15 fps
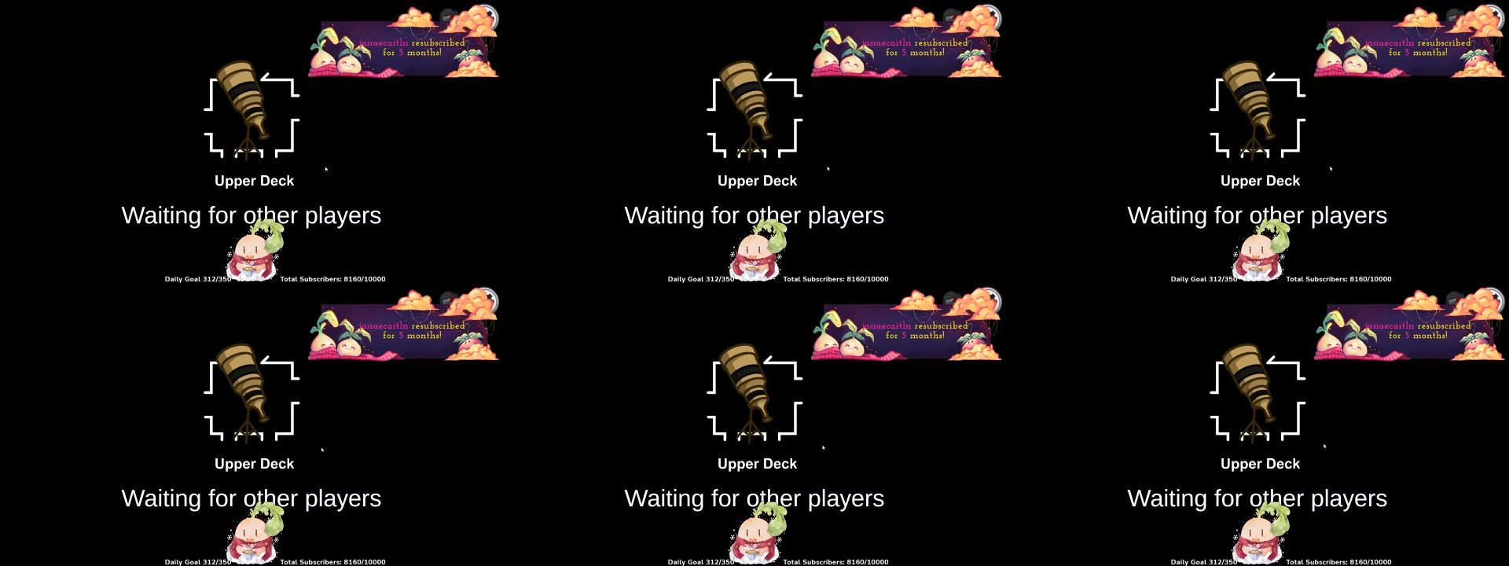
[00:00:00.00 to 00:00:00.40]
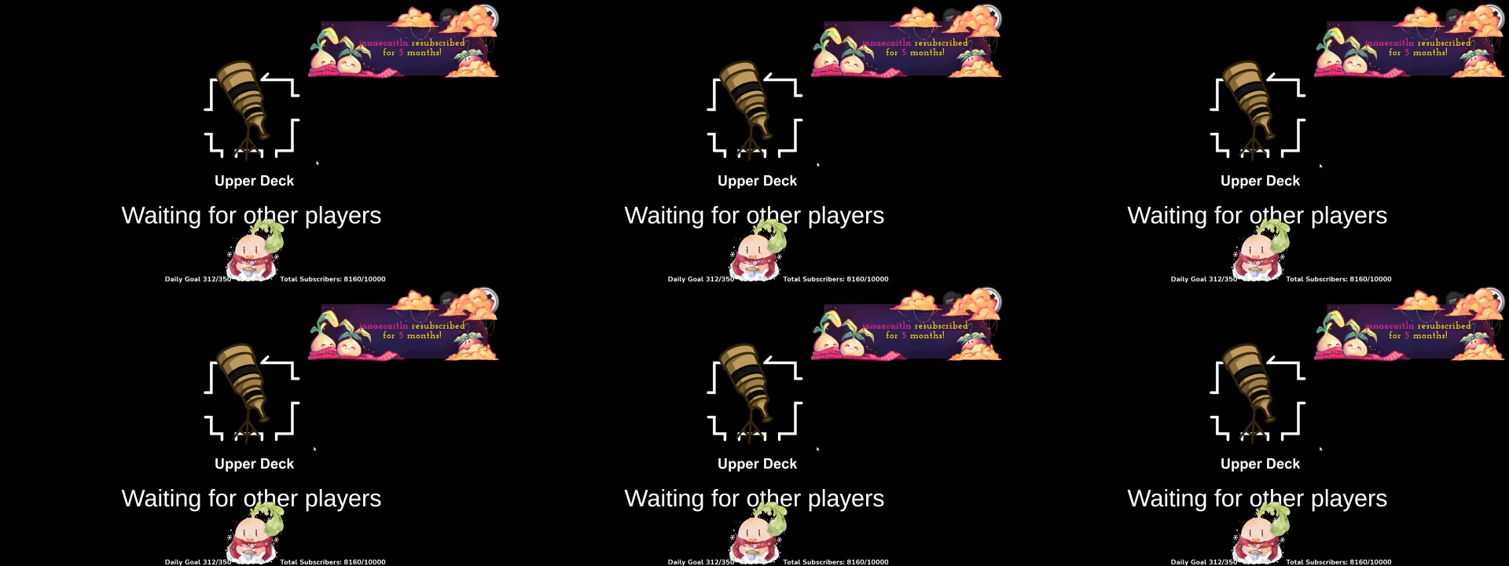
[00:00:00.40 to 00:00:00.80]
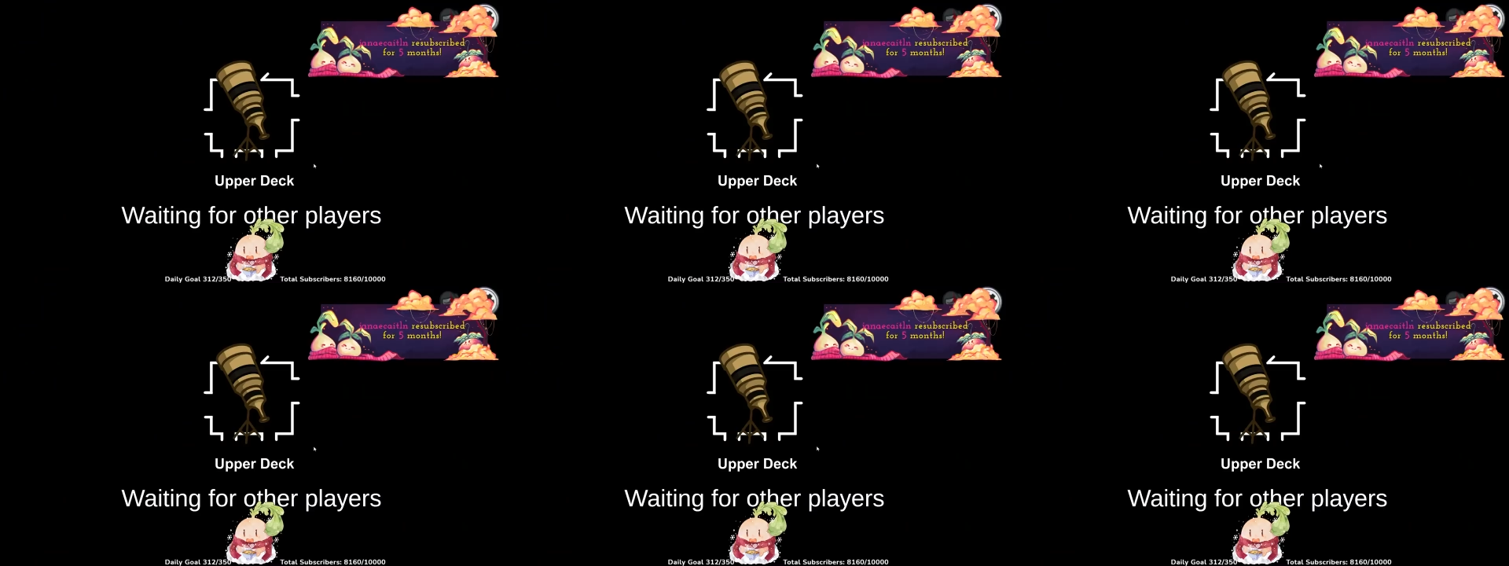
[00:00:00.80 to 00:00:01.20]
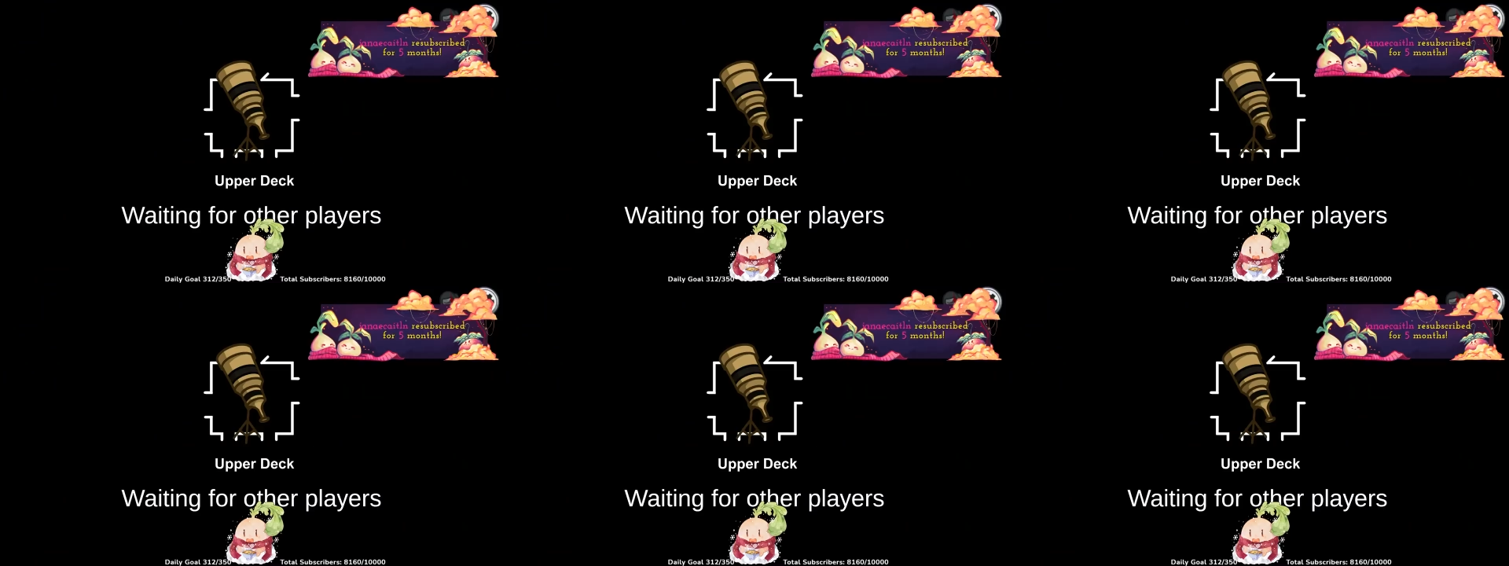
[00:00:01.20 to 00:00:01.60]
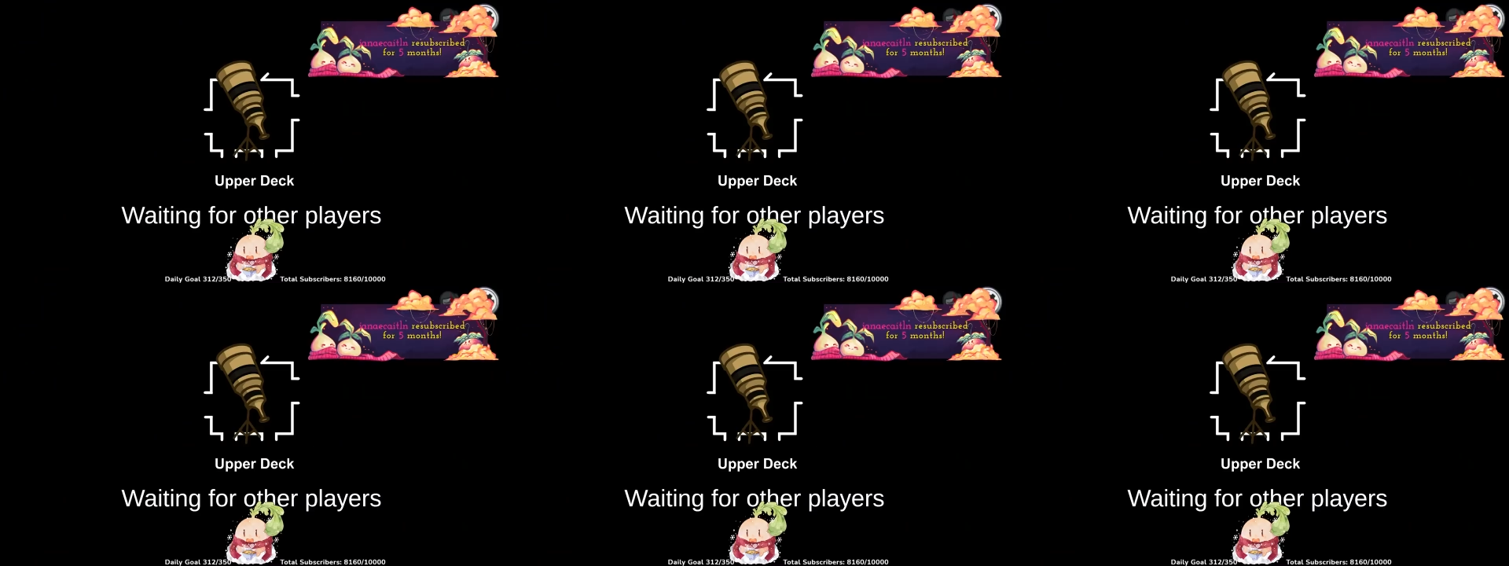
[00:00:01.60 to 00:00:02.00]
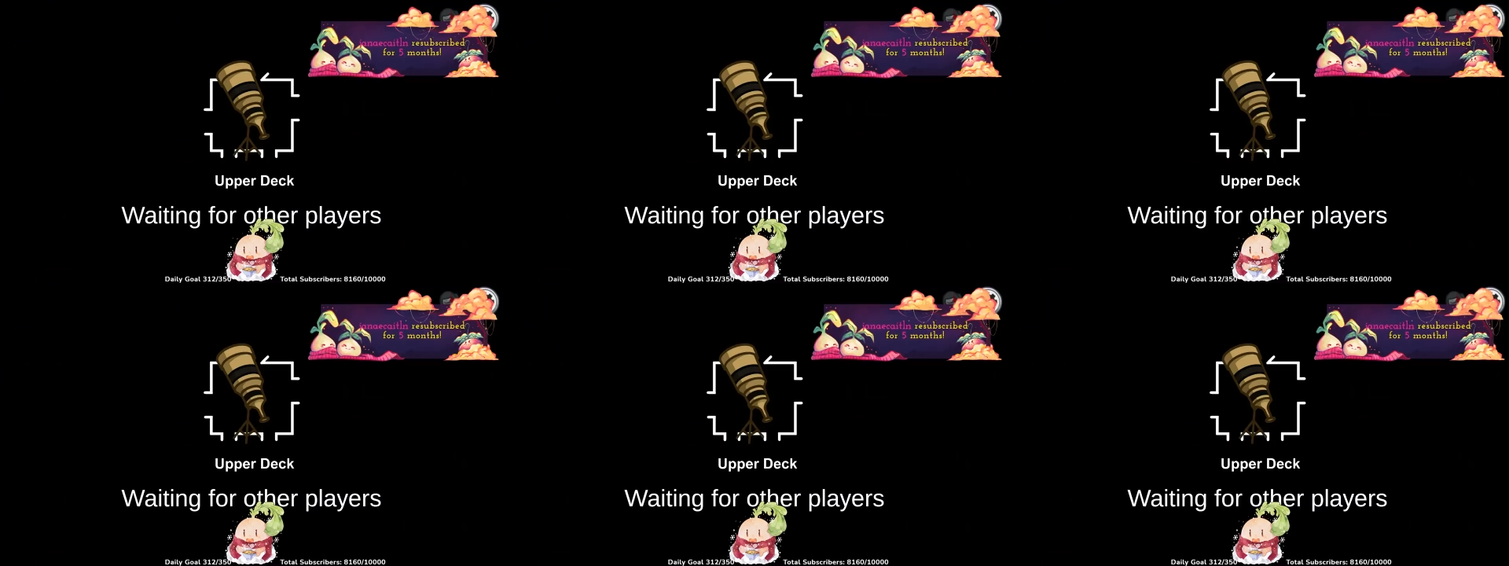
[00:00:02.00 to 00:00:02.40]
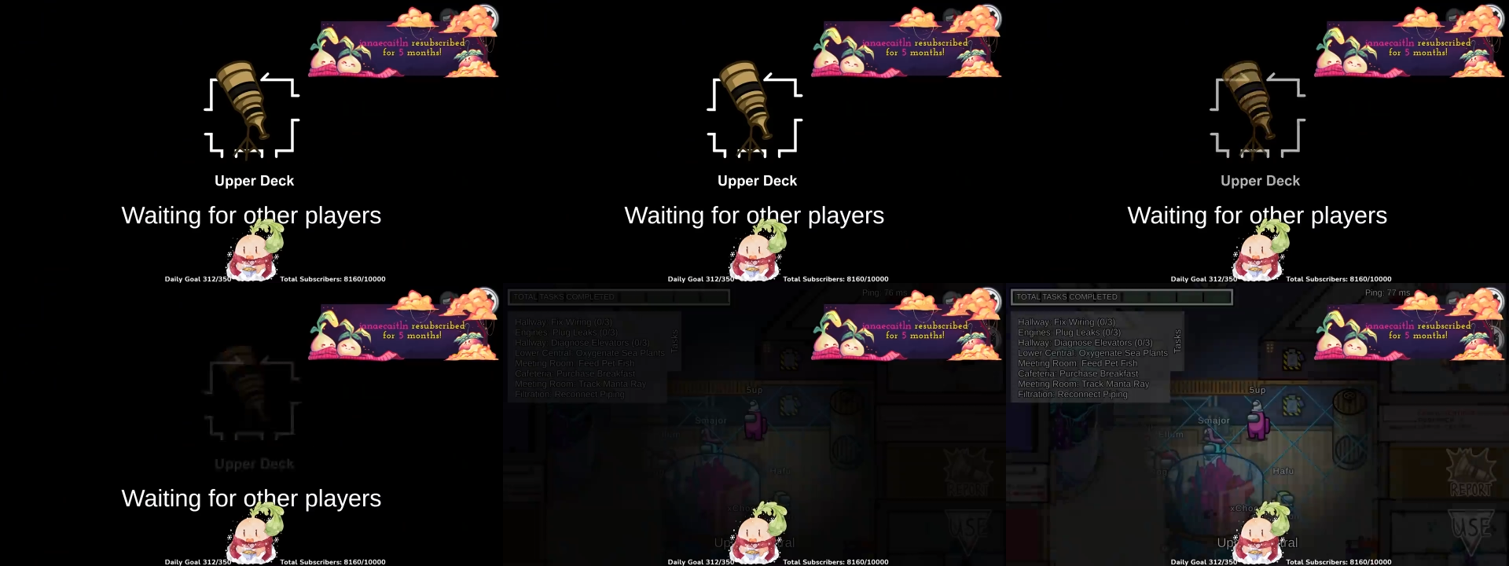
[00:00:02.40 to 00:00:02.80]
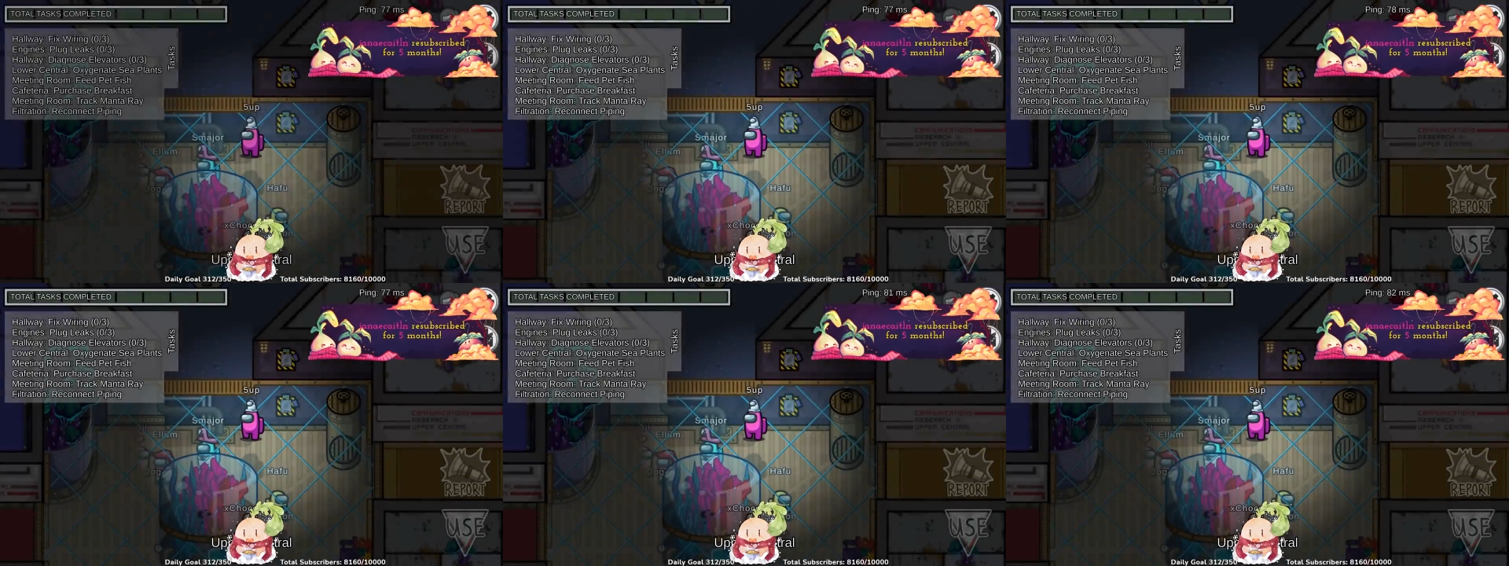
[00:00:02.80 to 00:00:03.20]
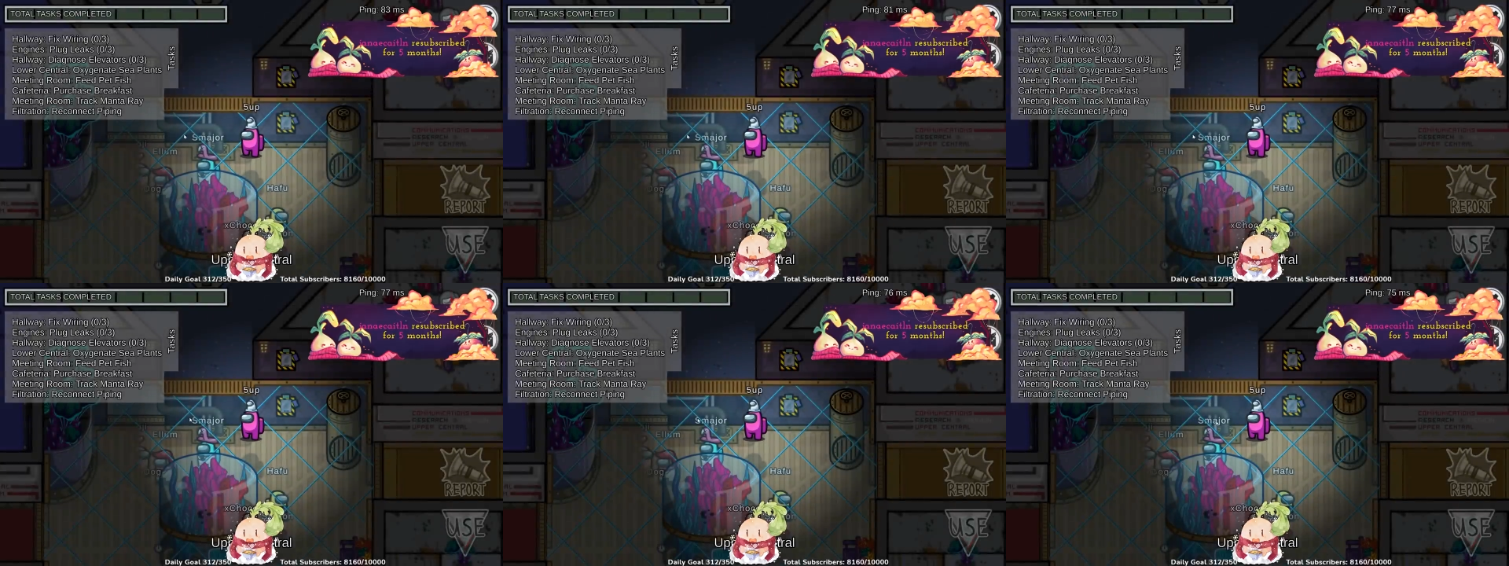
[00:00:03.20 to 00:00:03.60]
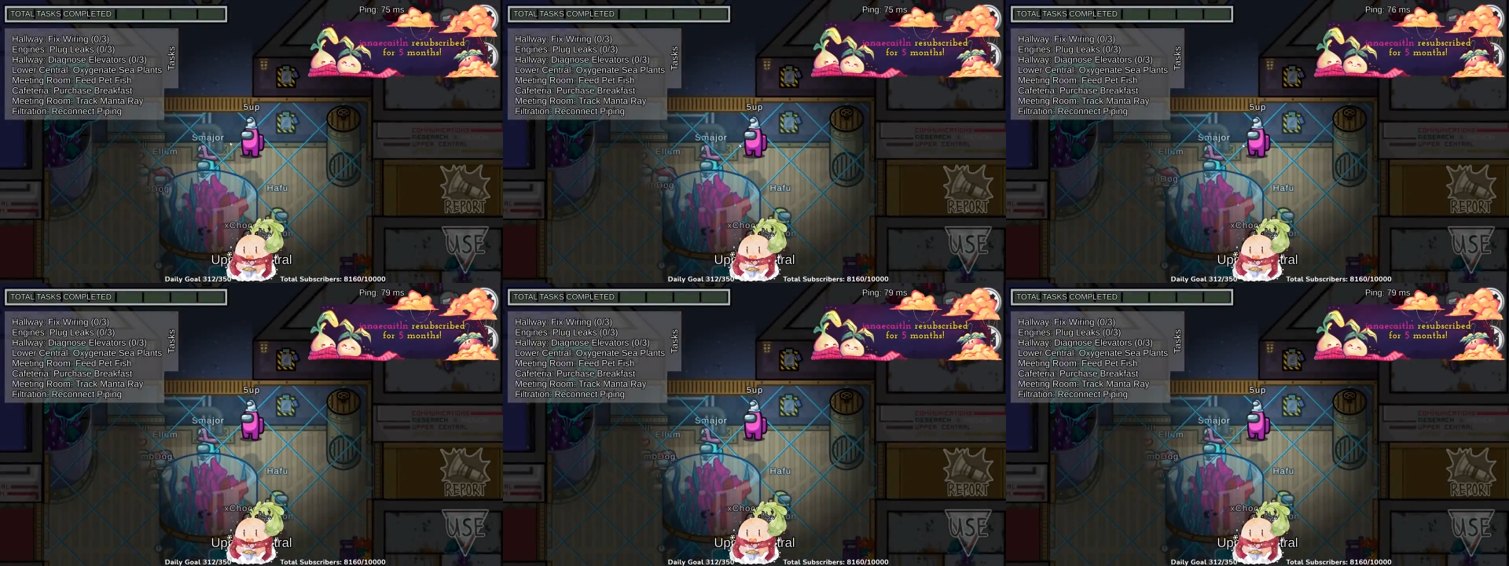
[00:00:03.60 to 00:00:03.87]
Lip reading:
(no speaker visible)